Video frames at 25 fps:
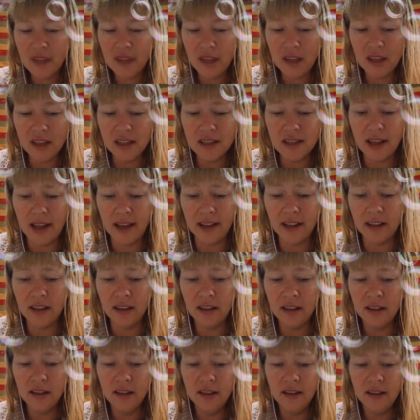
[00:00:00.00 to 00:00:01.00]
it's like
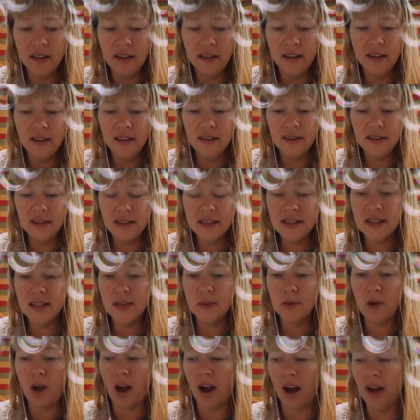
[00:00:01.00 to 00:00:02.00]
this
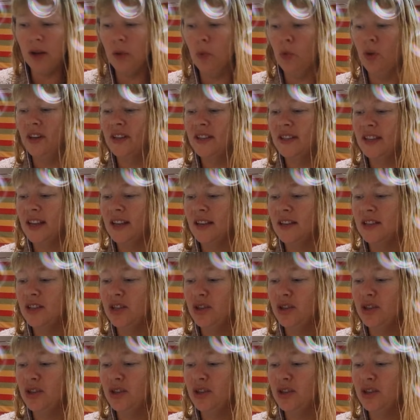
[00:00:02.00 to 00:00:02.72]
is kind of what he says.